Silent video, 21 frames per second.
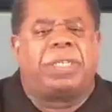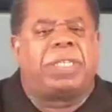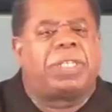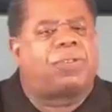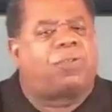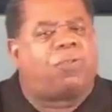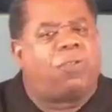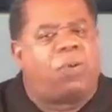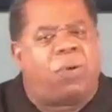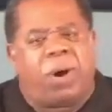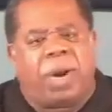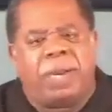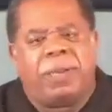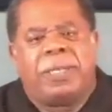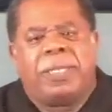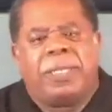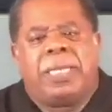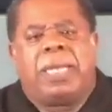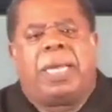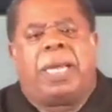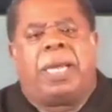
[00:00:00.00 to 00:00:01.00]
going to destroy
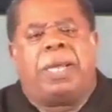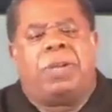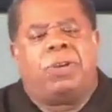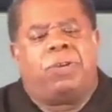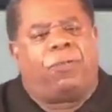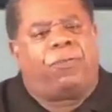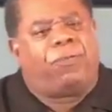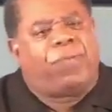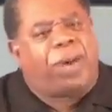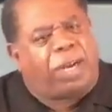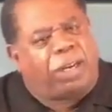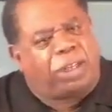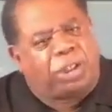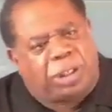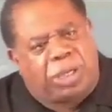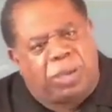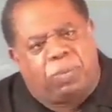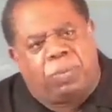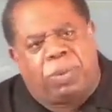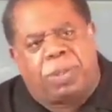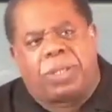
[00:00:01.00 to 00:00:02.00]
uh, your
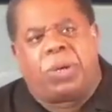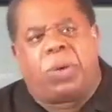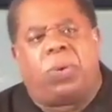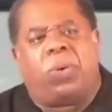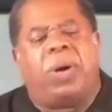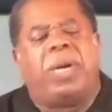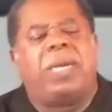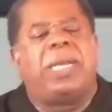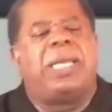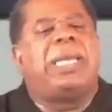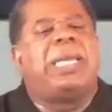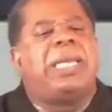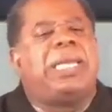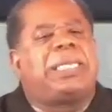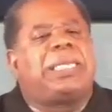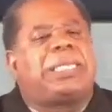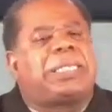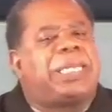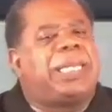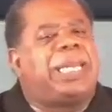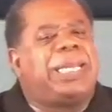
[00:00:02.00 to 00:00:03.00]
fellowship with the Lord.
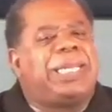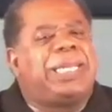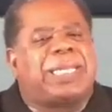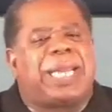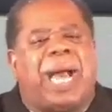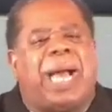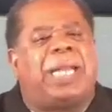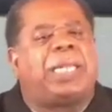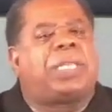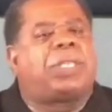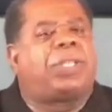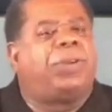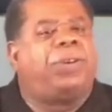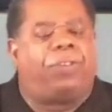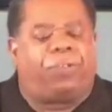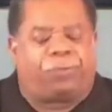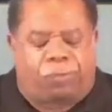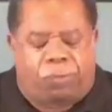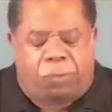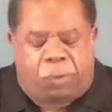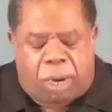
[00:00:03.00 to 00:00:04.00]
He's, he's out to
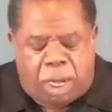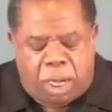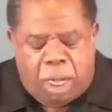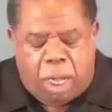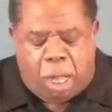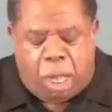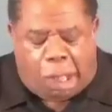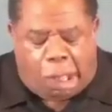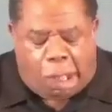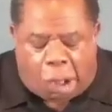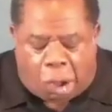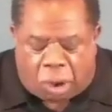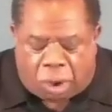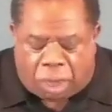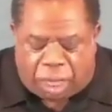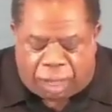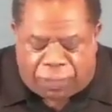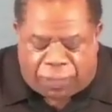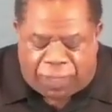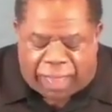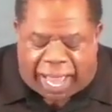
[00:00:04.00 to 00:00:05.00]
destroy
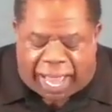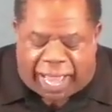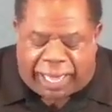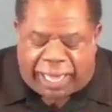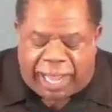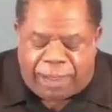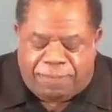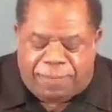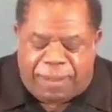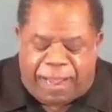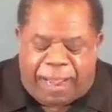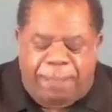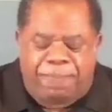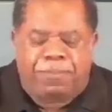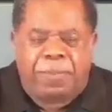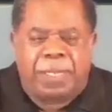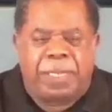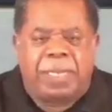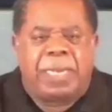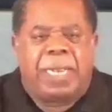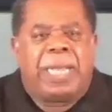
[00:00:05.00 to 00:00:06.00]
all of that. Amen.
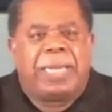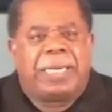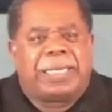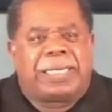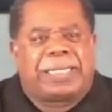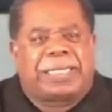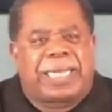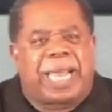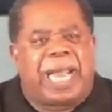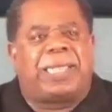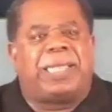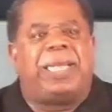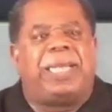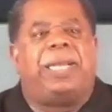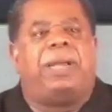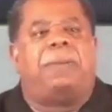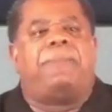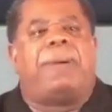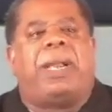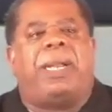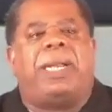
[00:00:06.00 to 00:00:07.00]
The sad
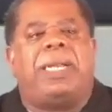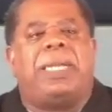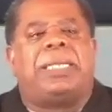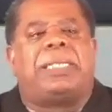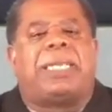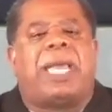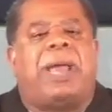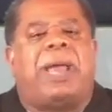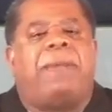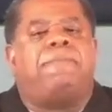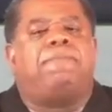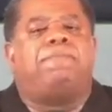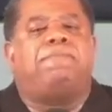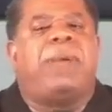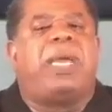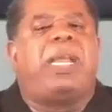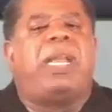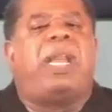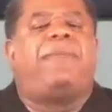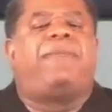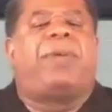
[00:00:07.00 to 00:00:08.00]
thing about it is that
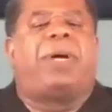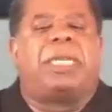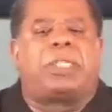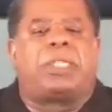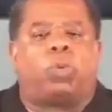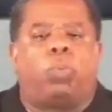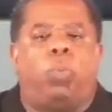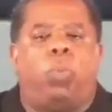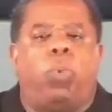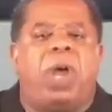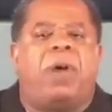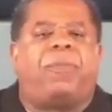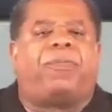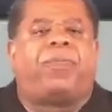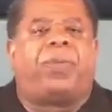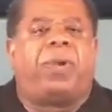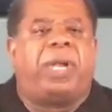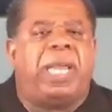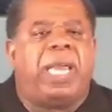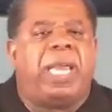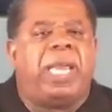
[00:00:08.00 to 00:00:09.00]
many of us
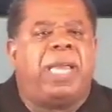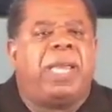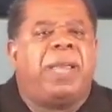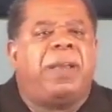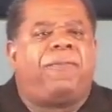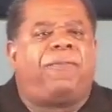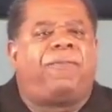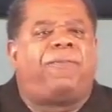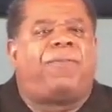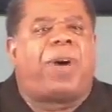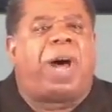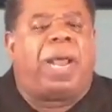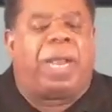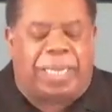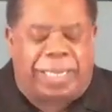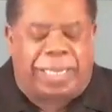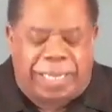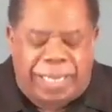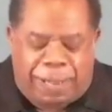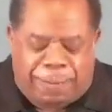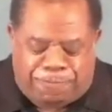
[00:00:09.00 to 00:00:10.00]
willfully
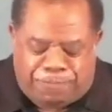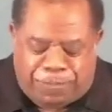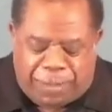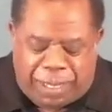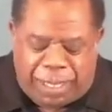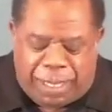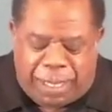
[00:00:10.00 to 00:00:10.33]
follow him.